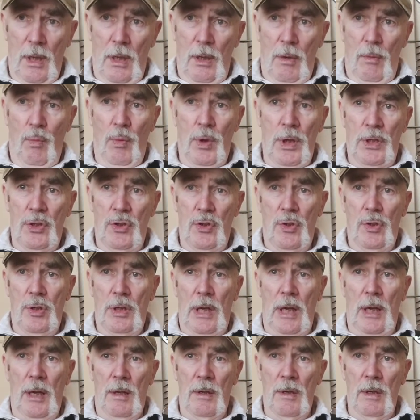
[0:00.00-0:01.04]
which
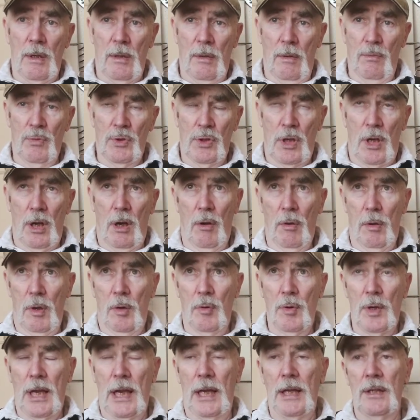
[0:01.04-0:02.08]
was
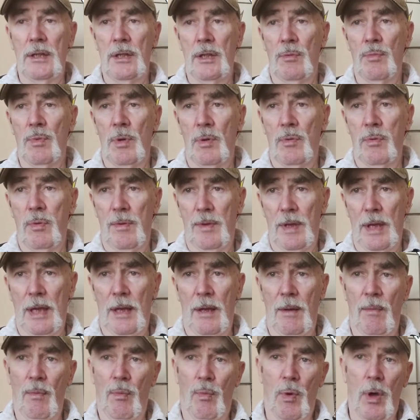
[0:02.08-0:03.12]
co-located with
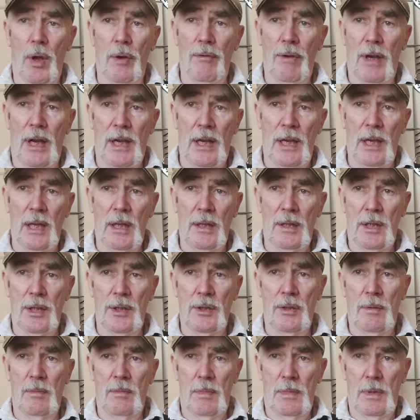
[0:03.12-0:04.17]
one recce at
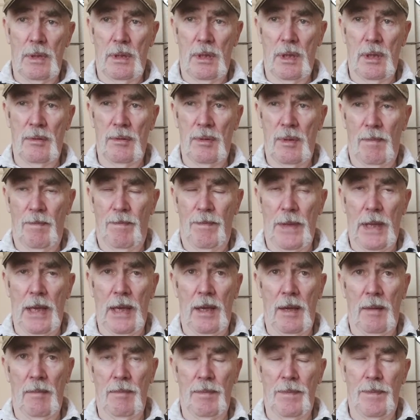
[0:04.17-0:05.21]

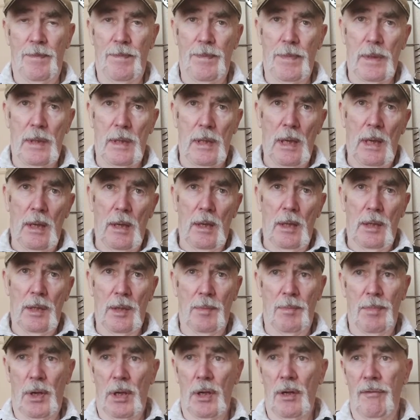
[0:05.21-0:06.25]
the
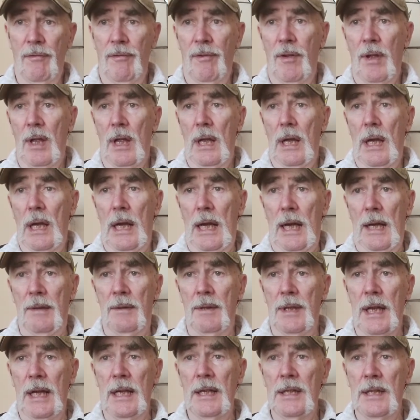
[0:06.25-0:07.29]
Bluff, and
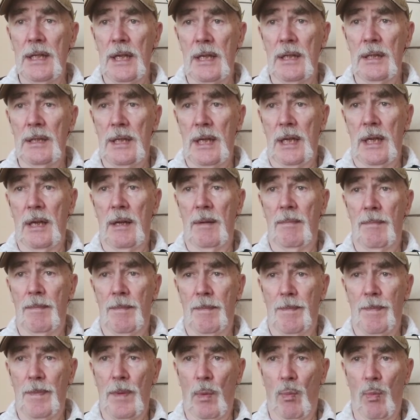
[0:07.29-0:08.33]
they did
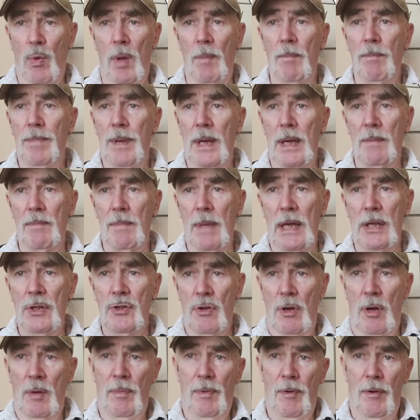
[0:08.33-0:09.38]
one big
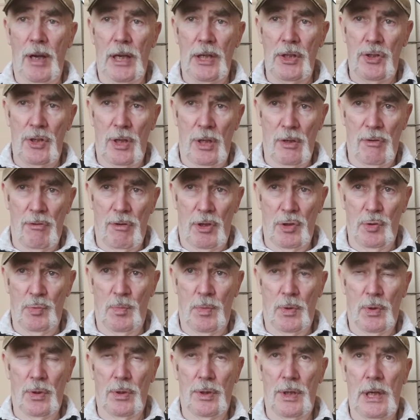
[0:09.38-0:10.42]
major operation,
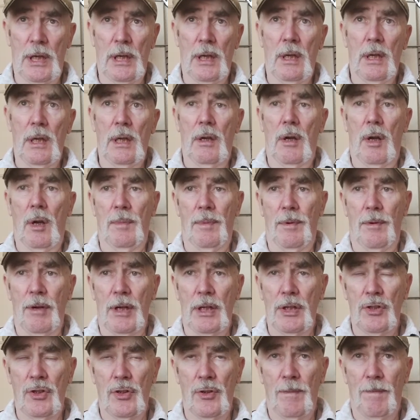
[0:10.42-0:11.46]
cross-border
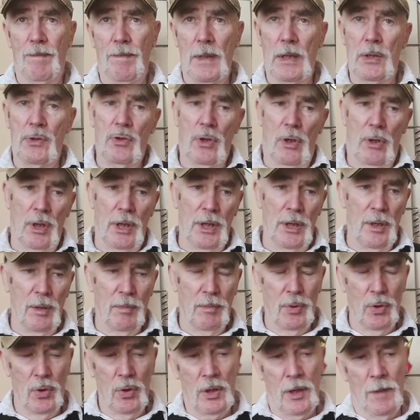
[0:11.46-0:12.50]
operation. It's all in the
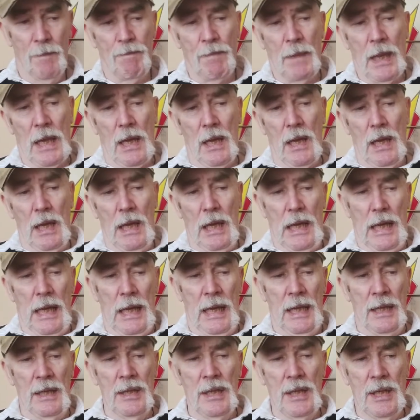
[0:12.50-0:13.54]
book.
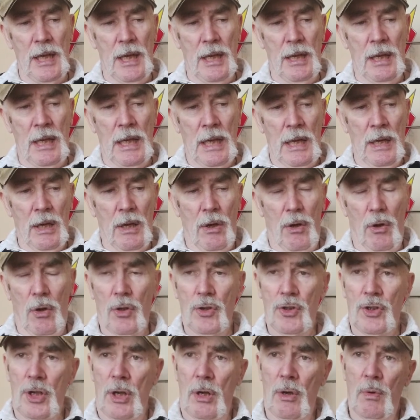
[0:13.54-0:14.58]
And
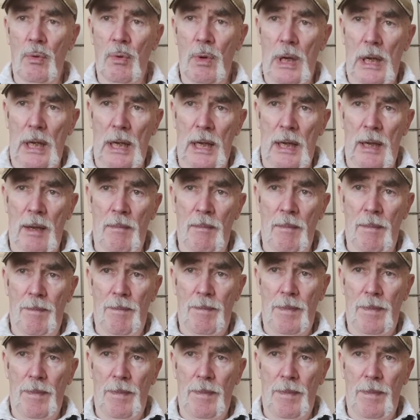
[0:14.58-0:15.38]
also,